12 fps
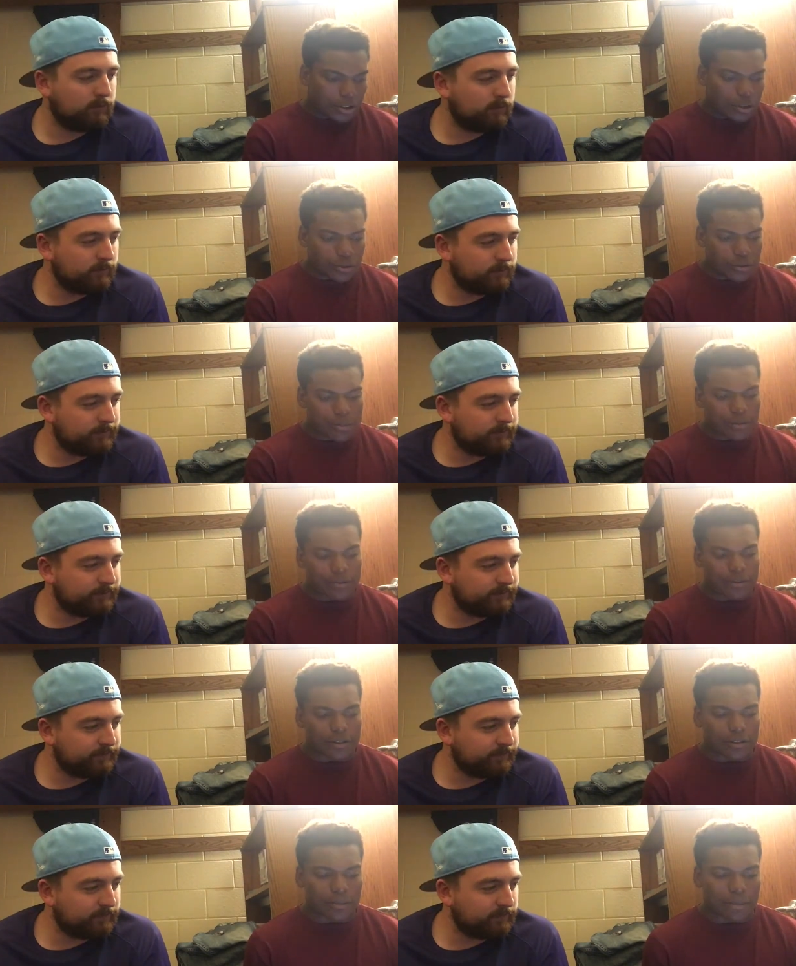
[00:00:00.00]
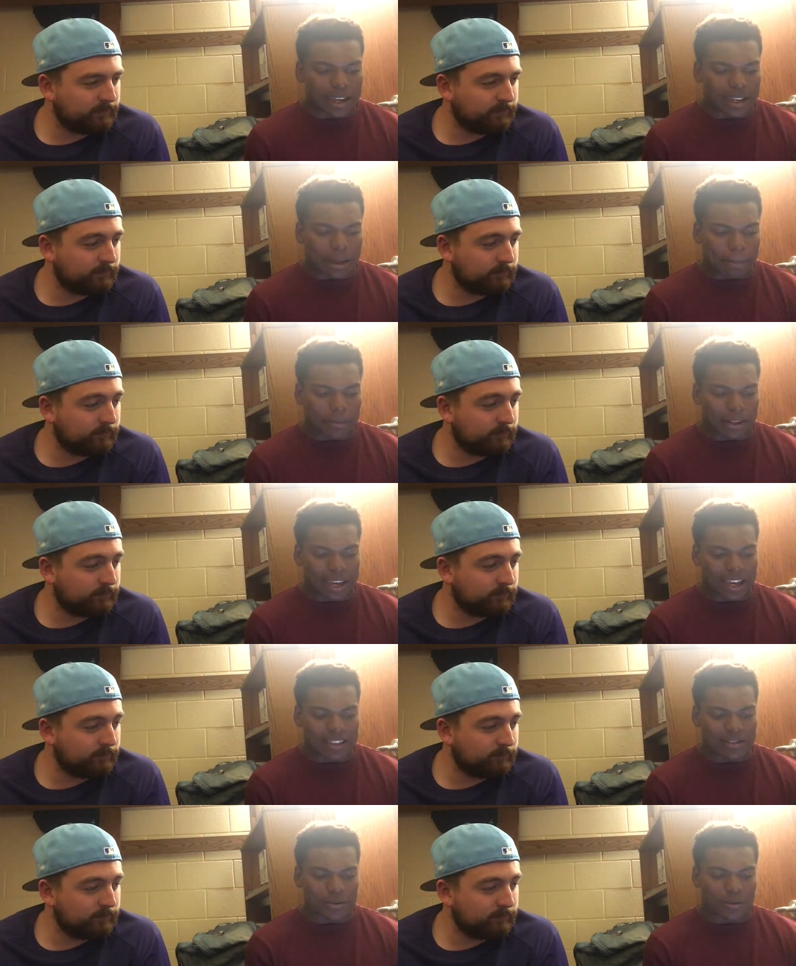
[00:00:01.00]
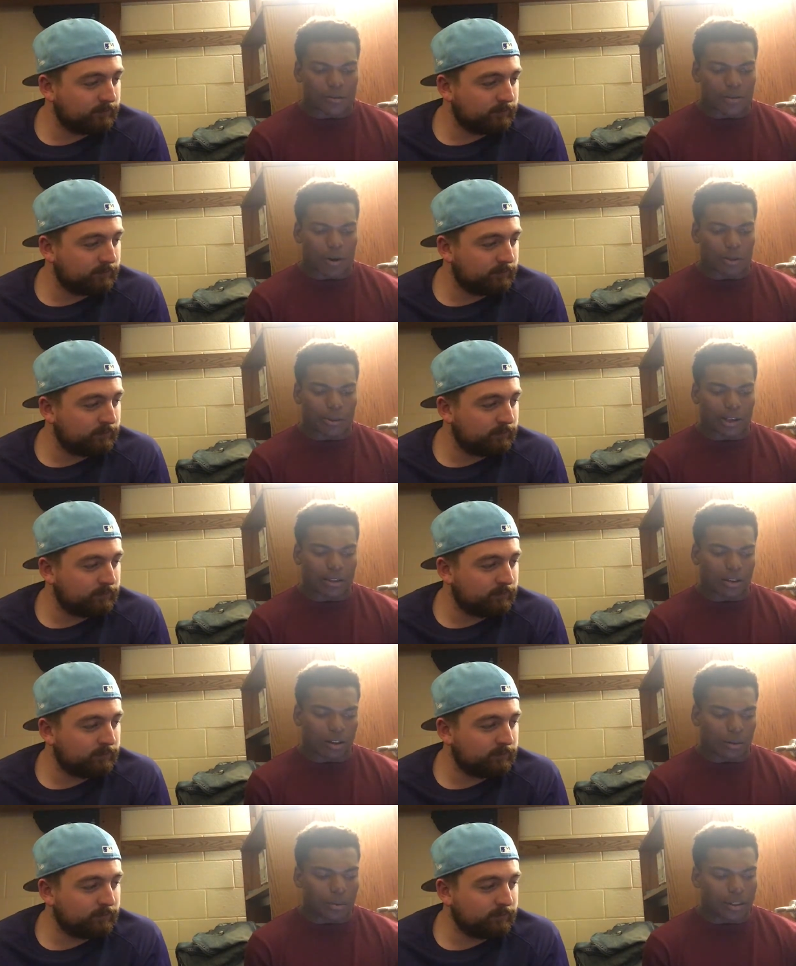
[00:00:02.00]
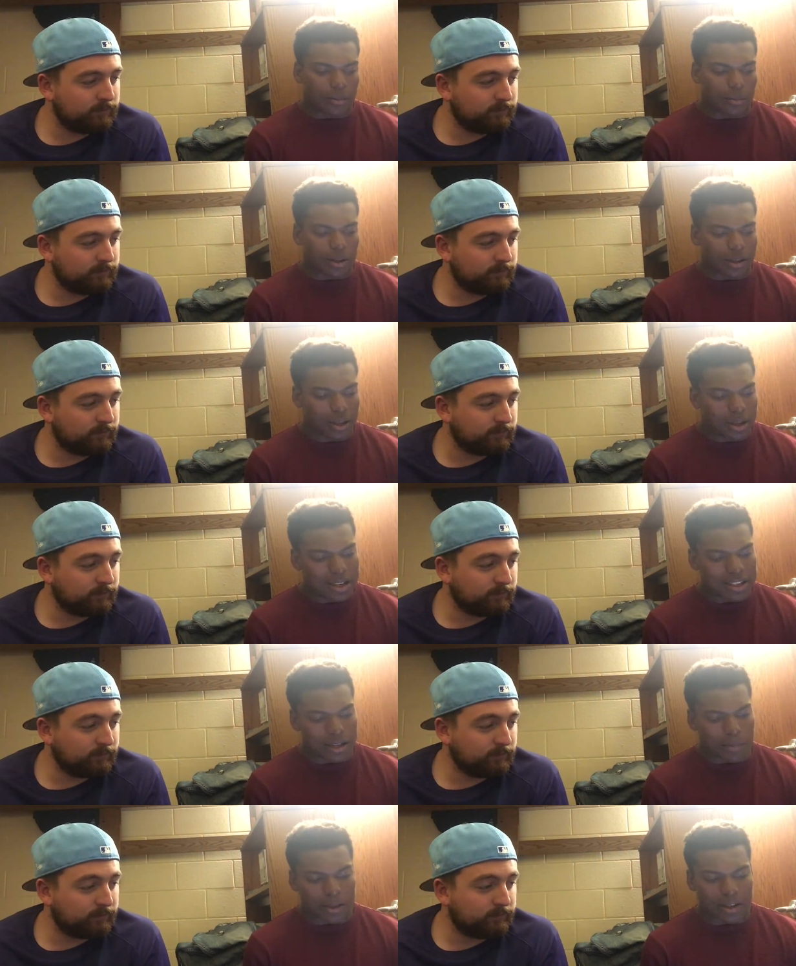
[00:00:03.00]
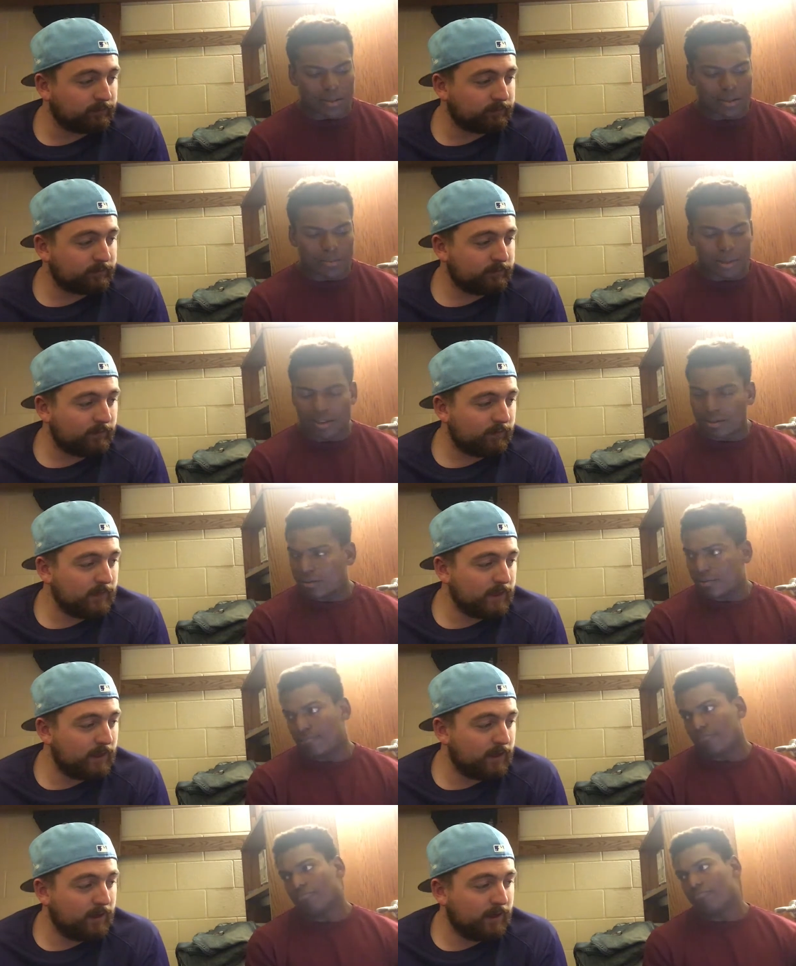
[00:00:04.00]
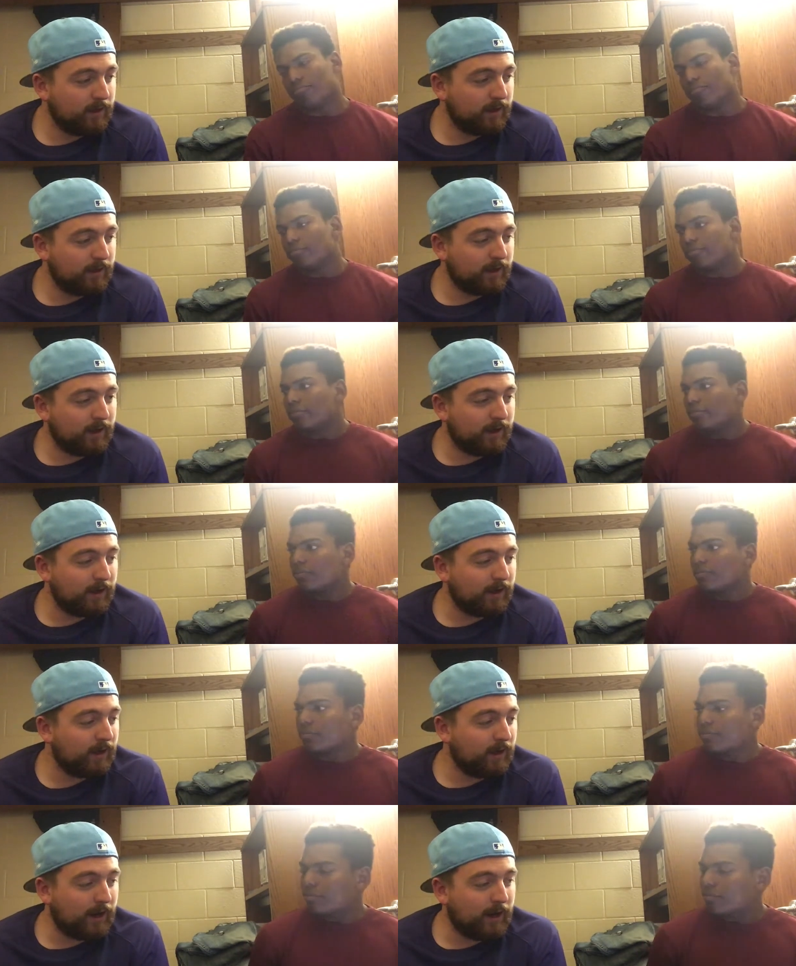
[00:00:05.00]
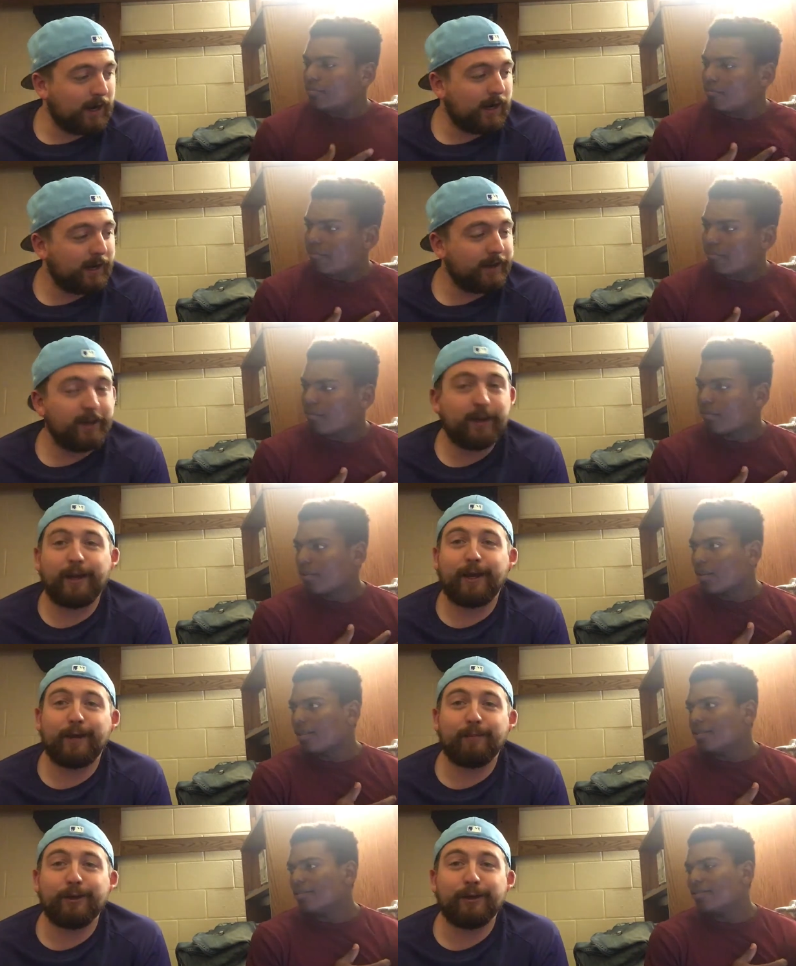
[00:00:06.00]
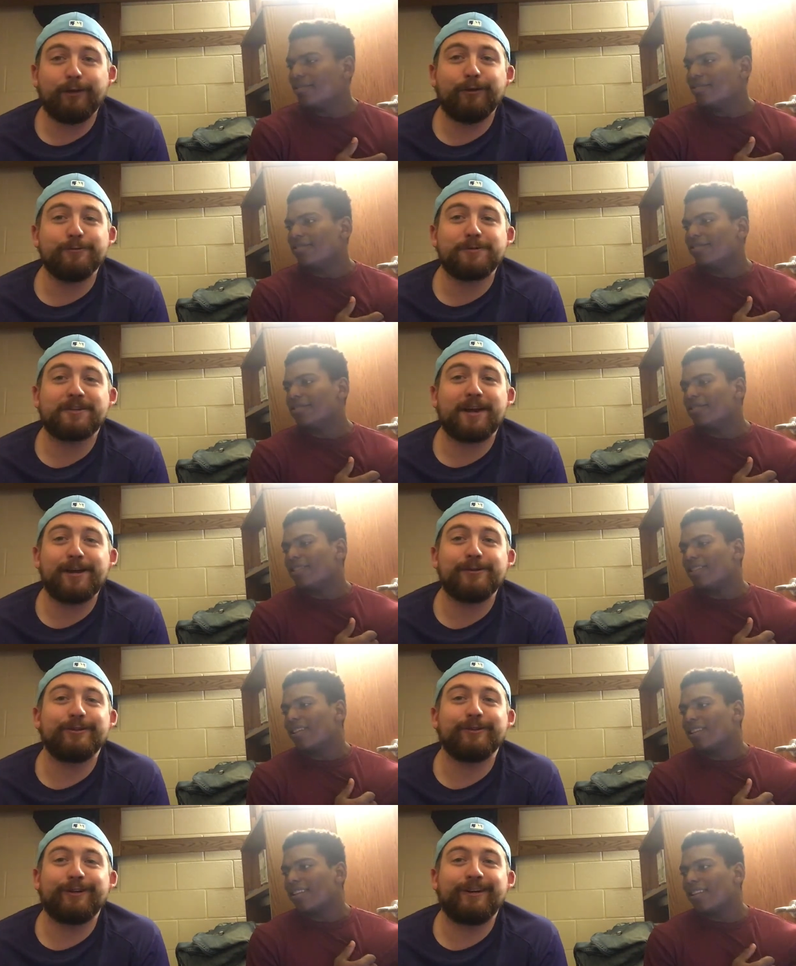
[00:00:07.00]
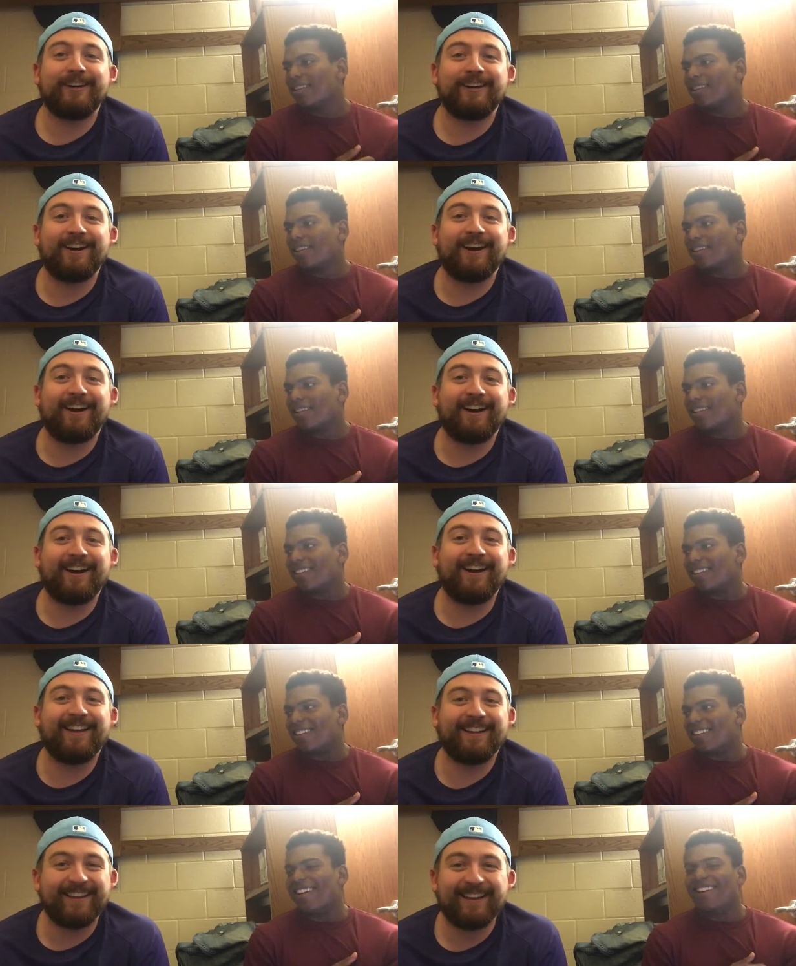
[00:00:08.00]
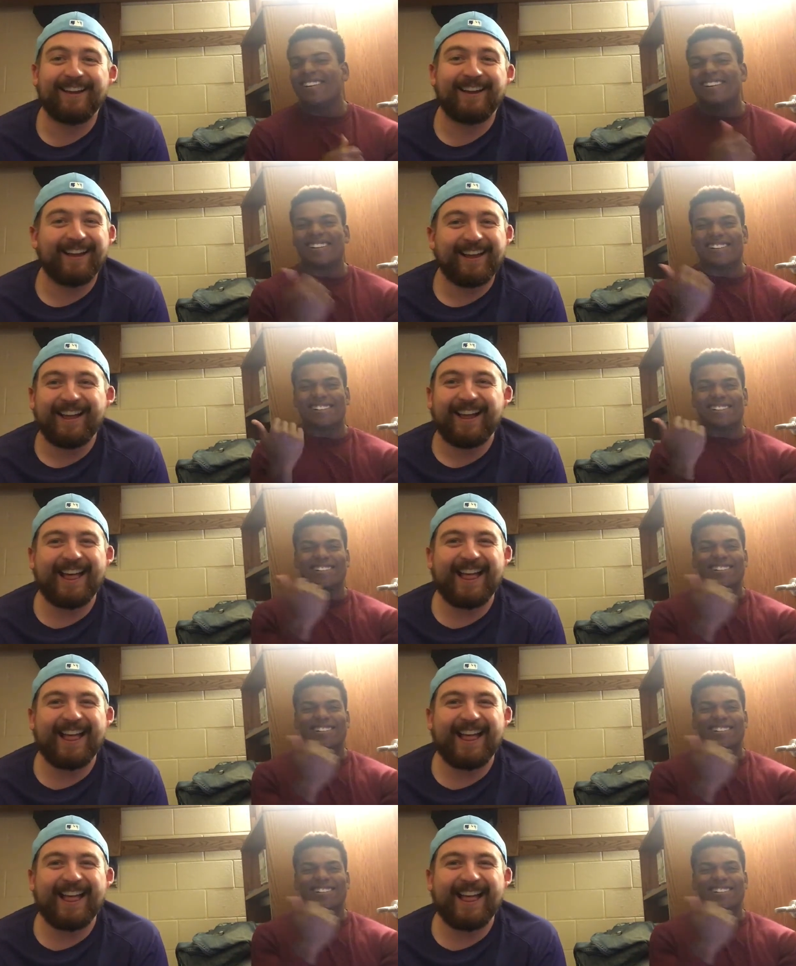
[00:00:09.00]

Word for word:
Speaker 1: Do you prefer making plans or following along with what someone else
Speaker 2: plans? I am a huge scheduler. Uh,